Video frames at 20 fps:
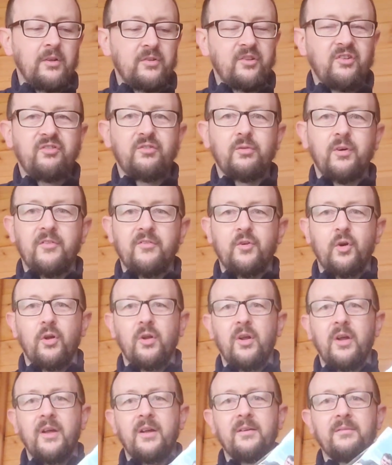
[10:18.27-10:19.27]
just so I've got
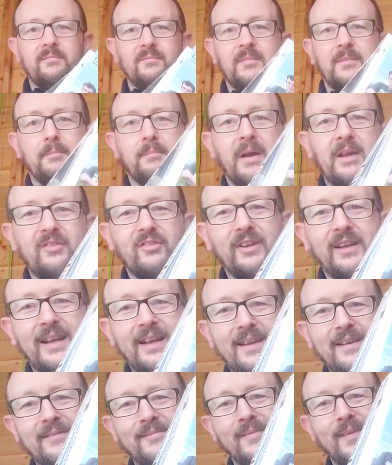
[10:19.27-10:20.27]
like
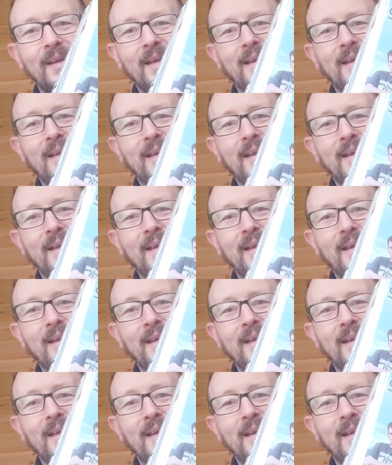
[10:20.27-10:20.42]
basically